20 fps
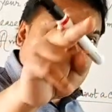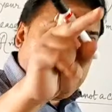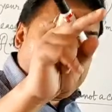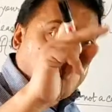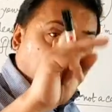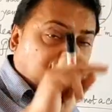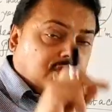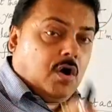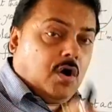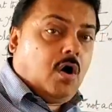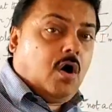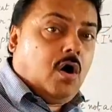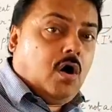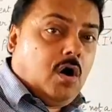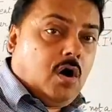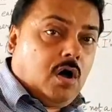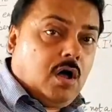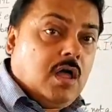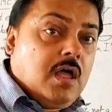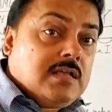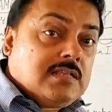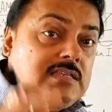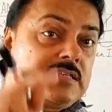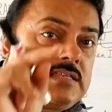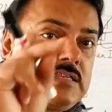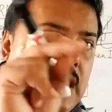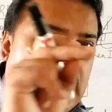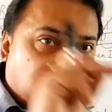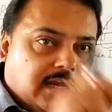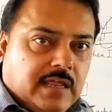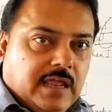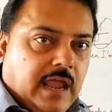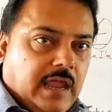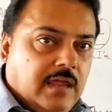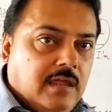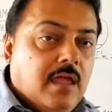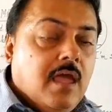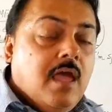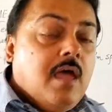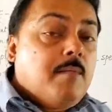of your
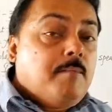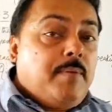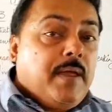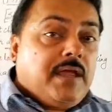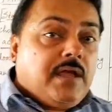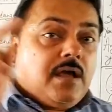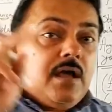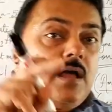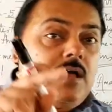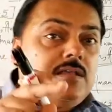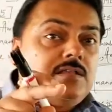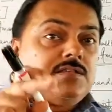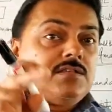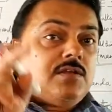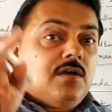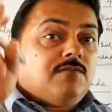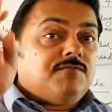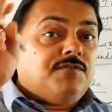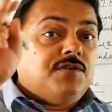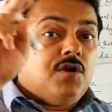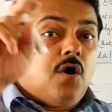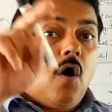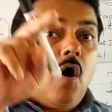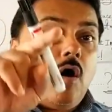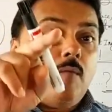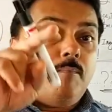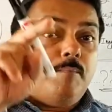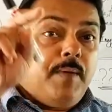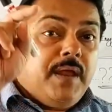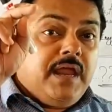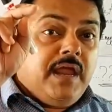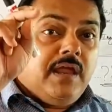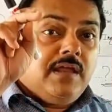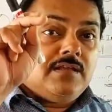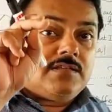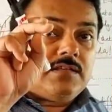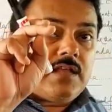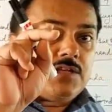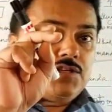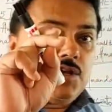sulking, because of your being
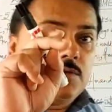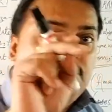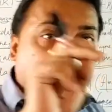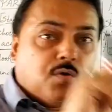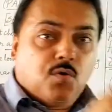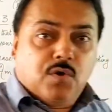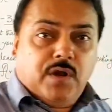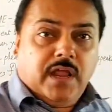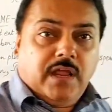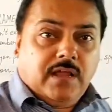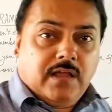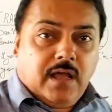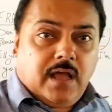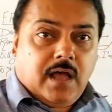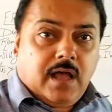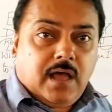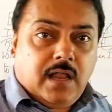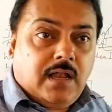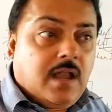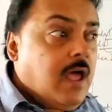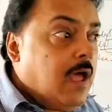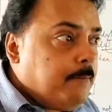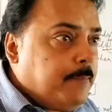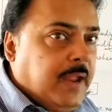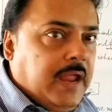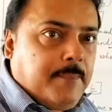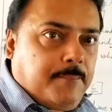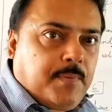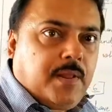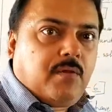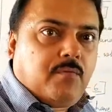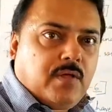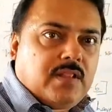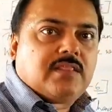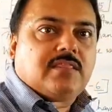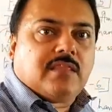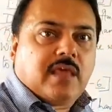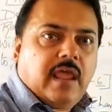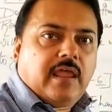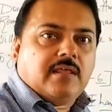such a moody girl, people
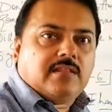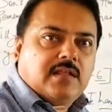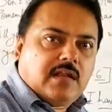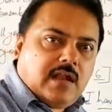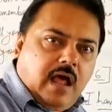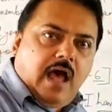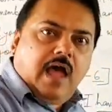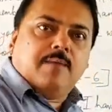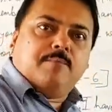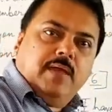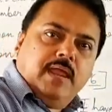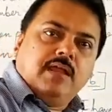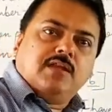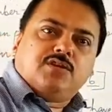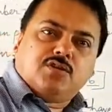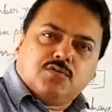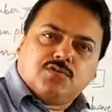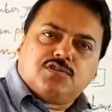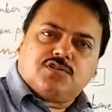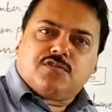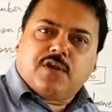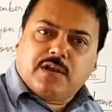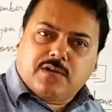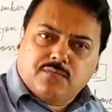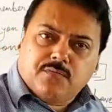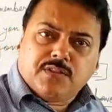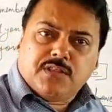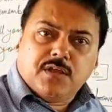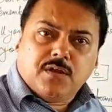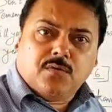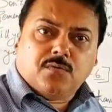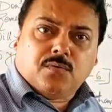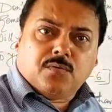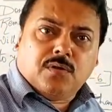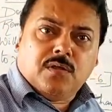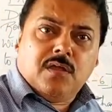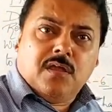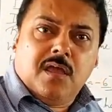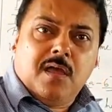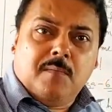will think that I'm being too strict with you.
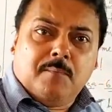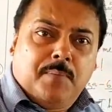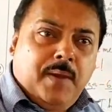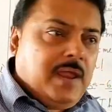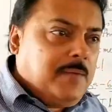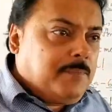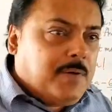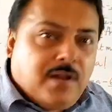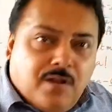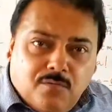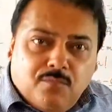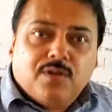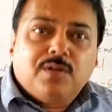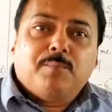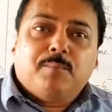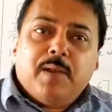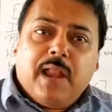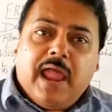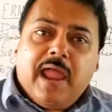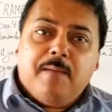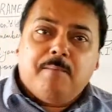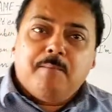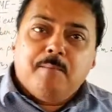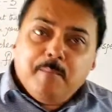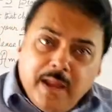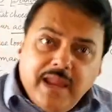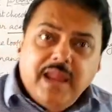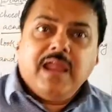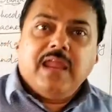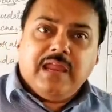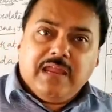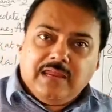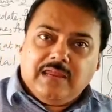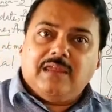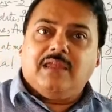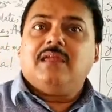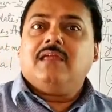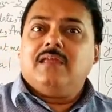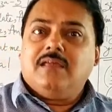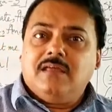People will blame
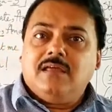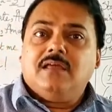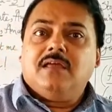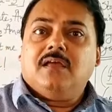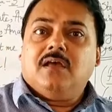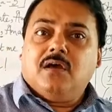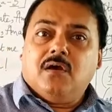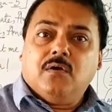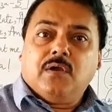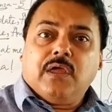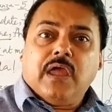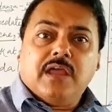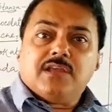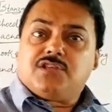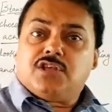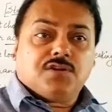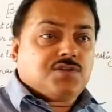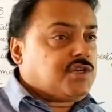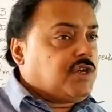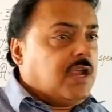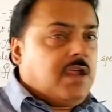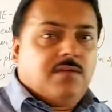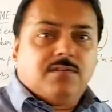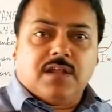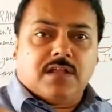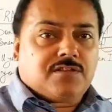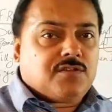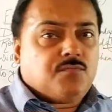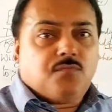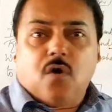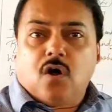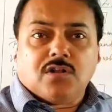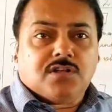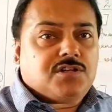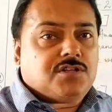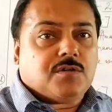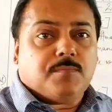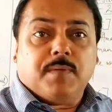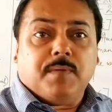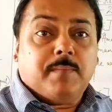me. Okay, so she doesn't
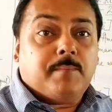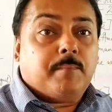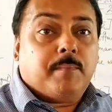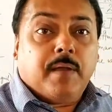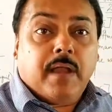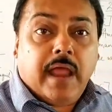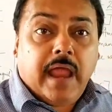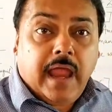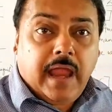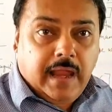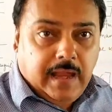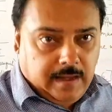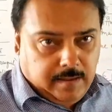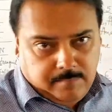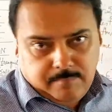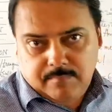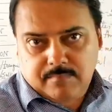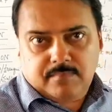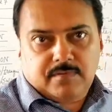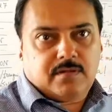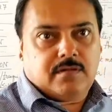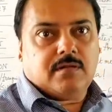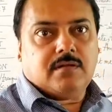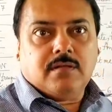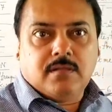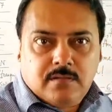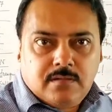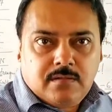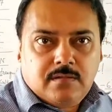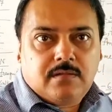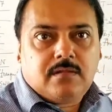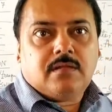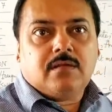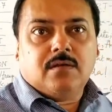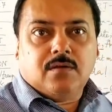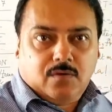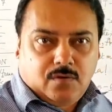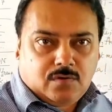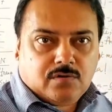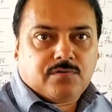want to be blamed.
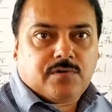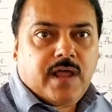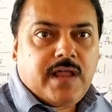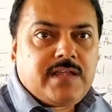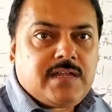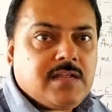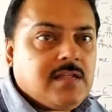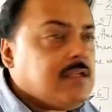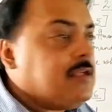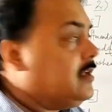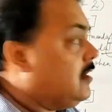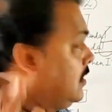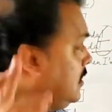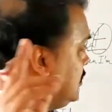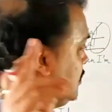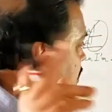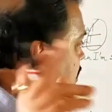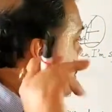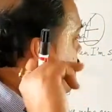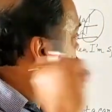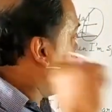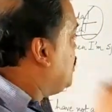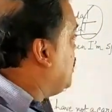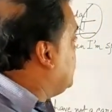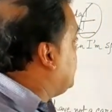Alright? So she